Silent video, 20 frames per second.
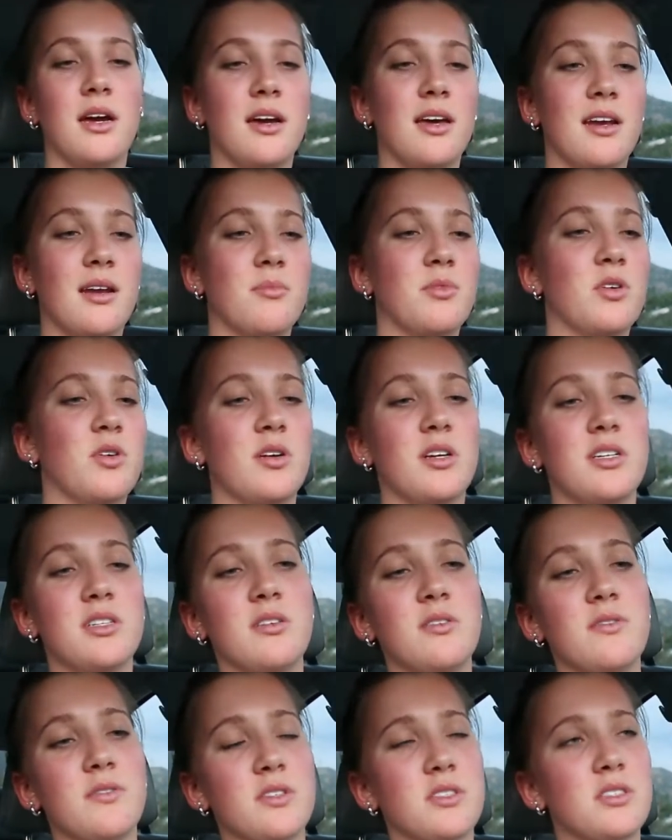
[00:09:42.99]
and I'm
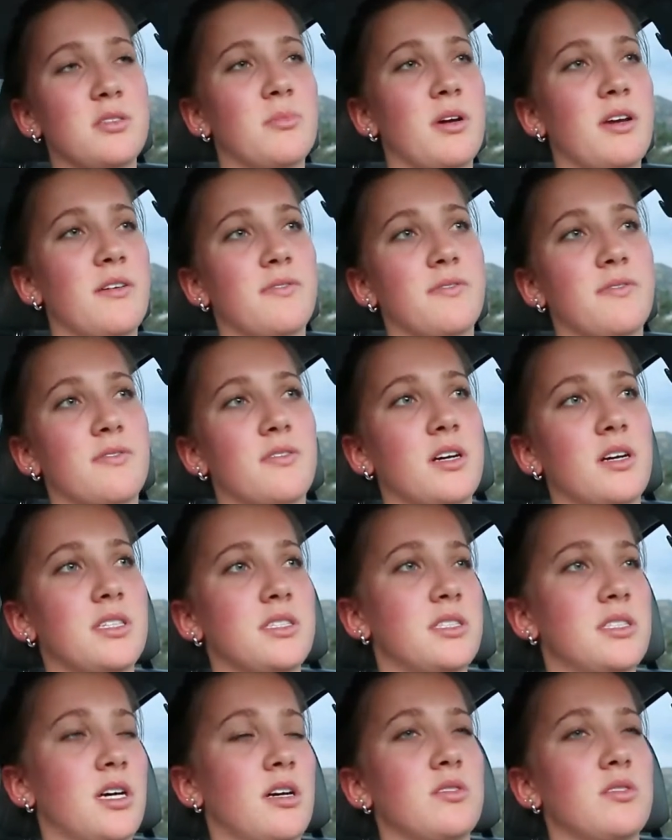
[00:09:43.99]
going over to my
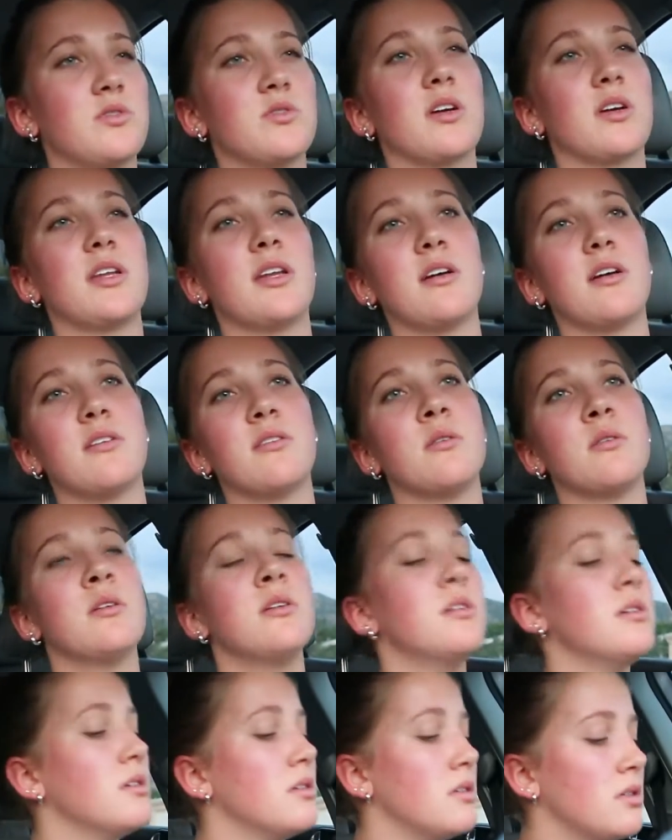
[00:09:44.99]
friend's house right
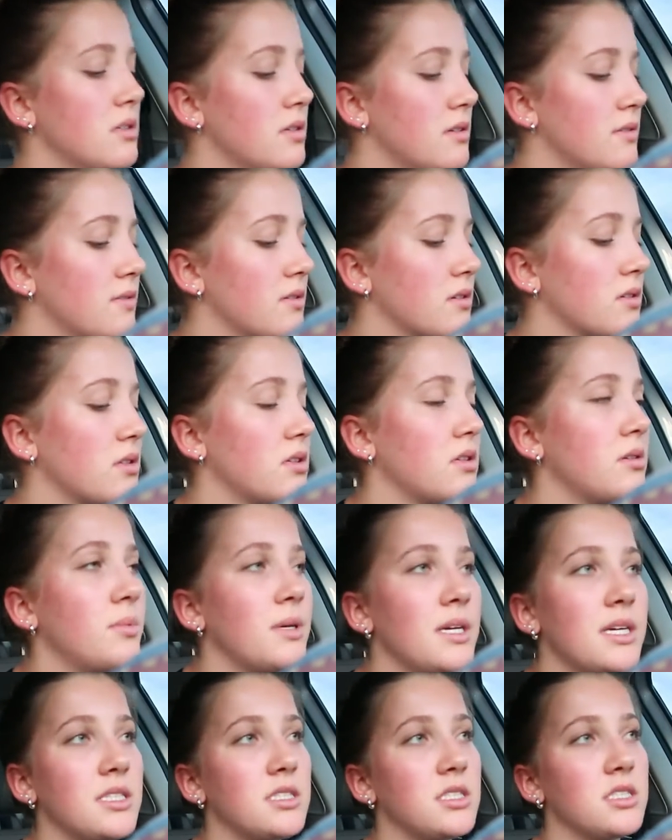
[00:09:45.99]
now for a little
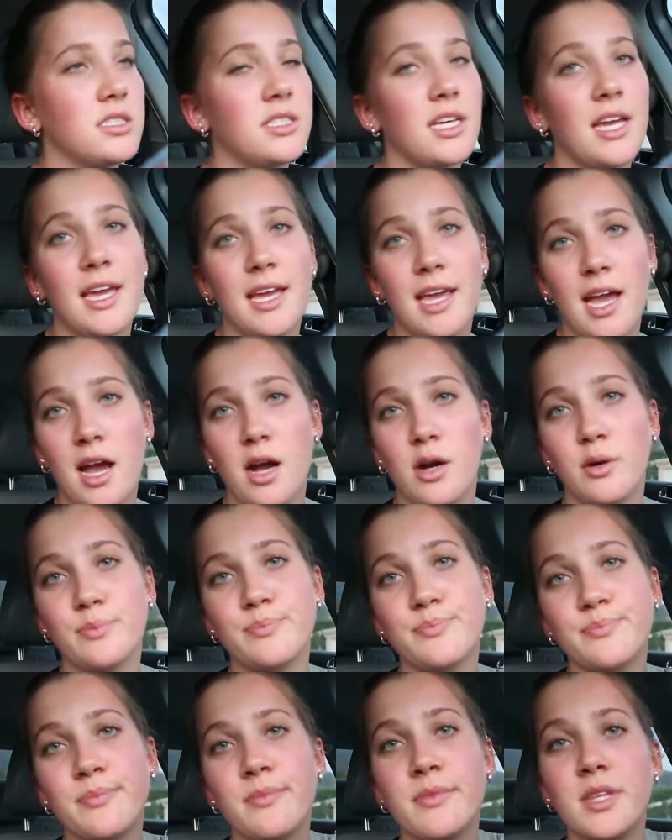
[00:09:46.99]
bit just to hang out.
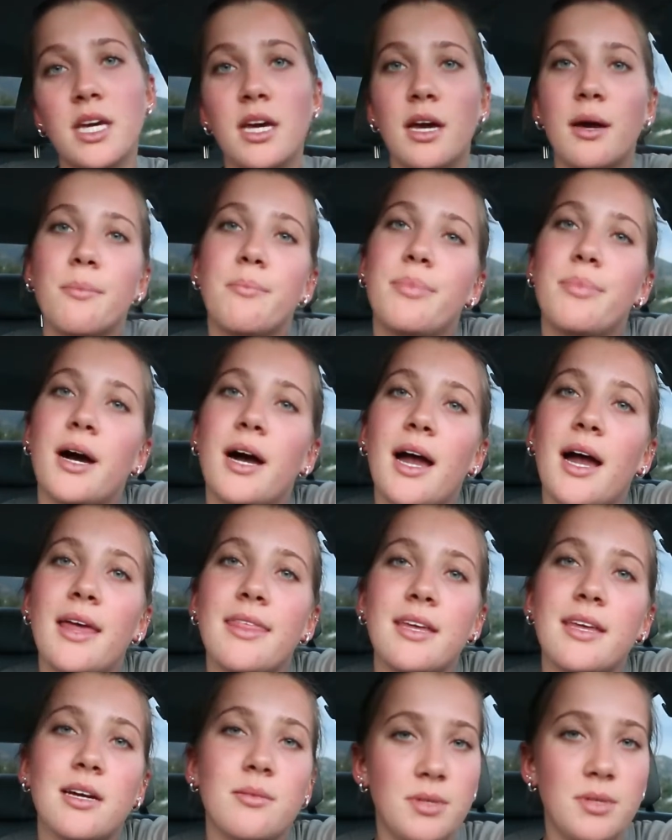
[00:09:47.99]
But I
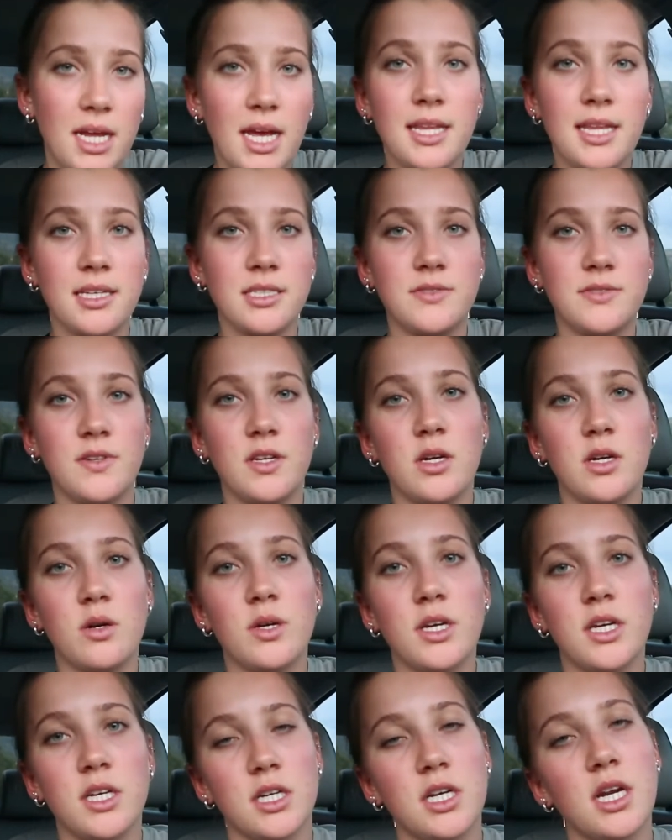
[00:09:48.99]
think I'm gonna end this video
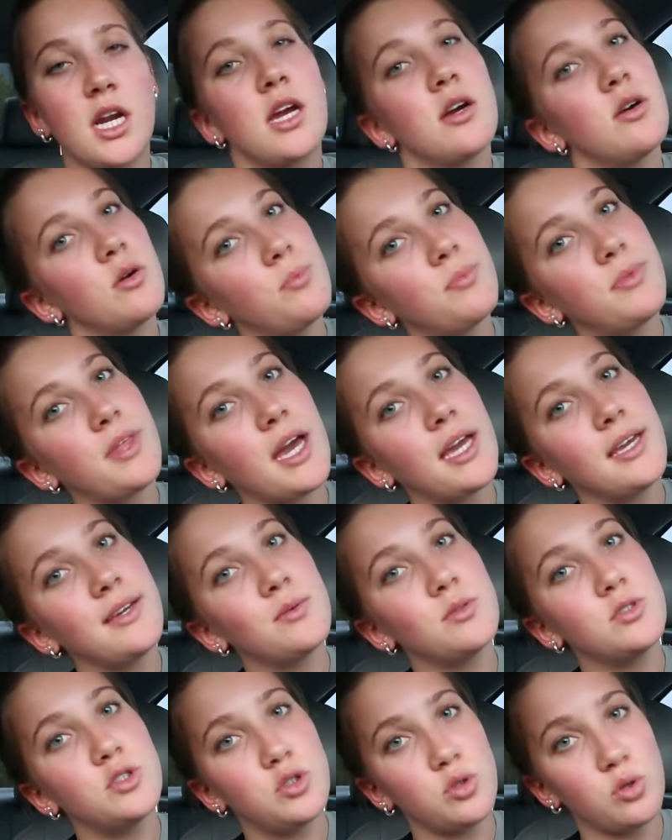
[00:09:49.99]
here and I hope that
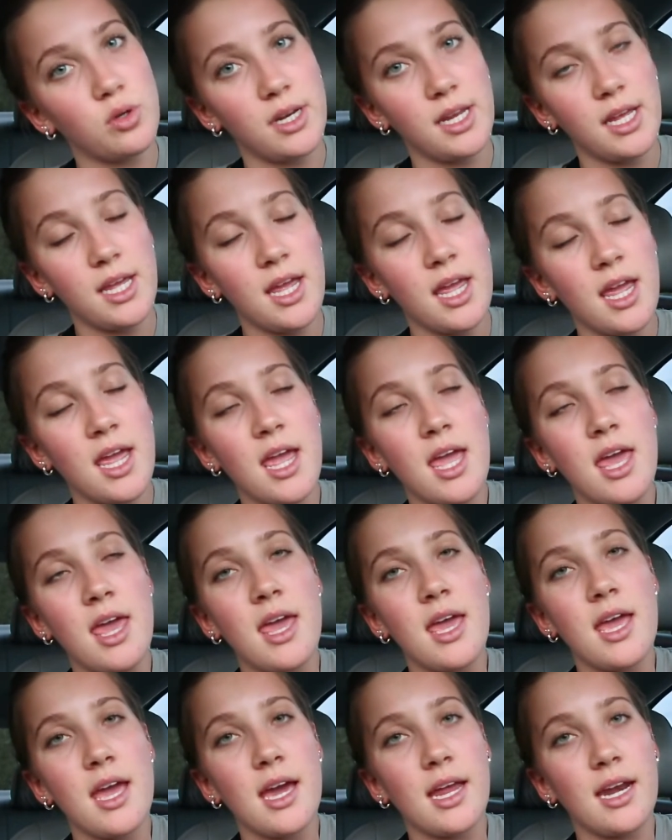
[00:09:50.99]
you enjoyed it
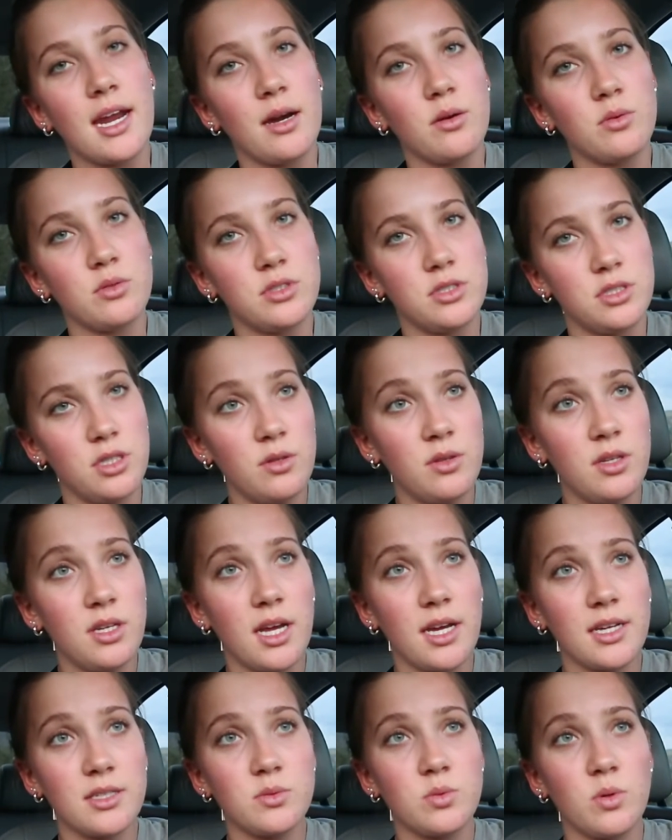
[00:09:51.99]
and I will see you in the
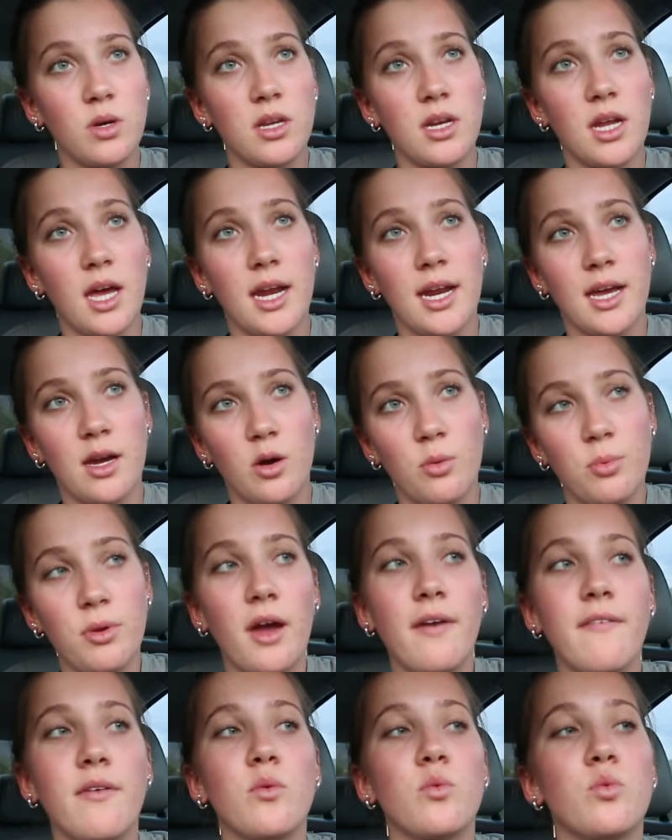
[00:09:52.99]
next one and I hope you
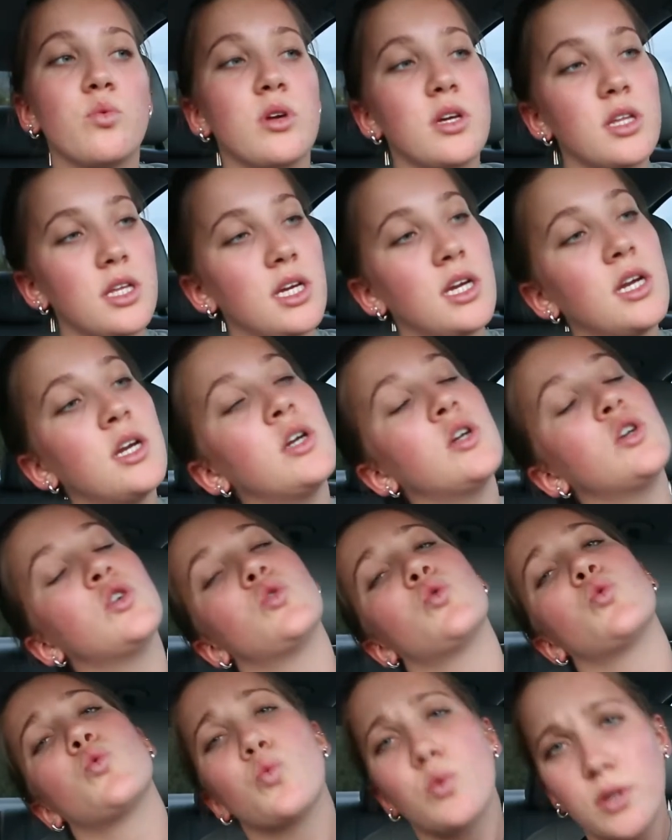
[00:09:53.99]
have a really
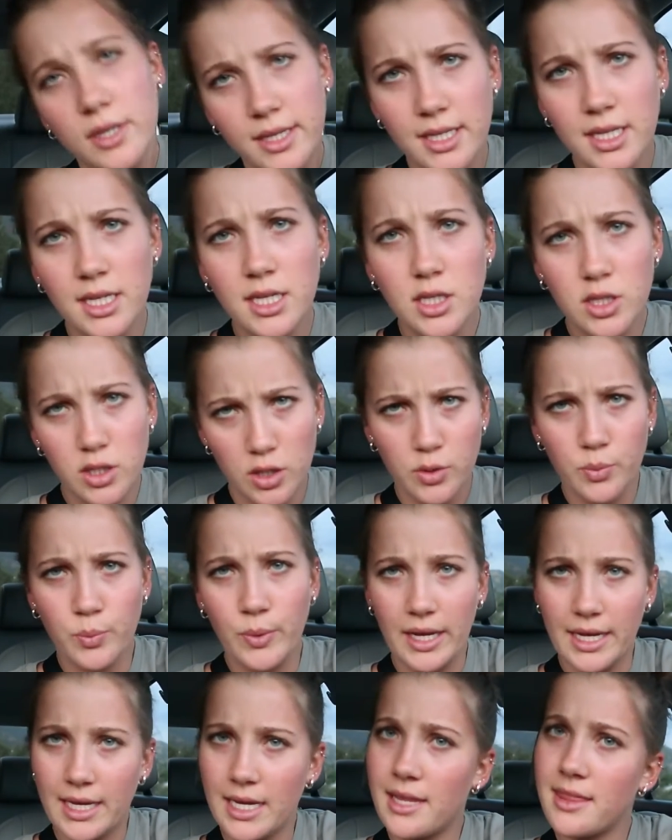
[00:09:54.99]
really good
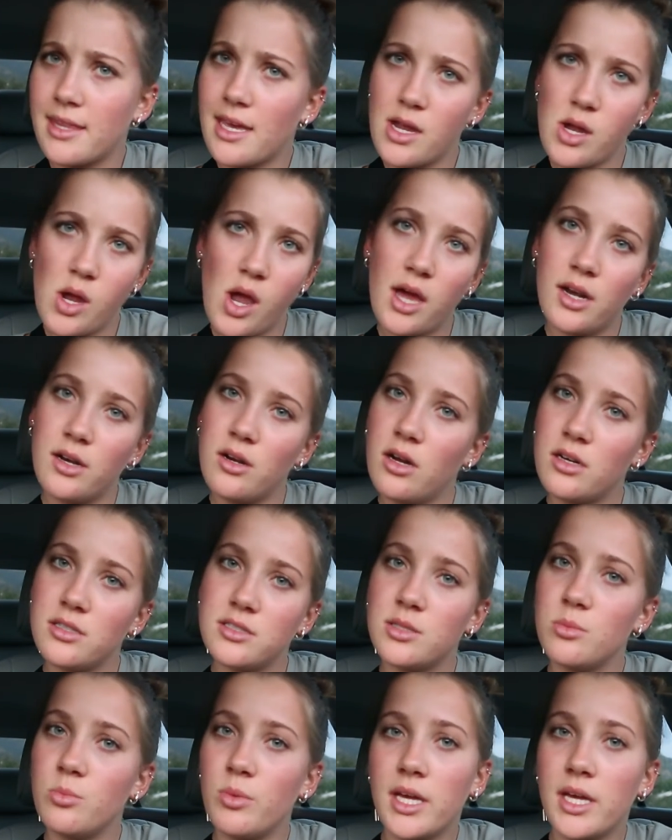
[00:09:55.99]
week and that you have an awesome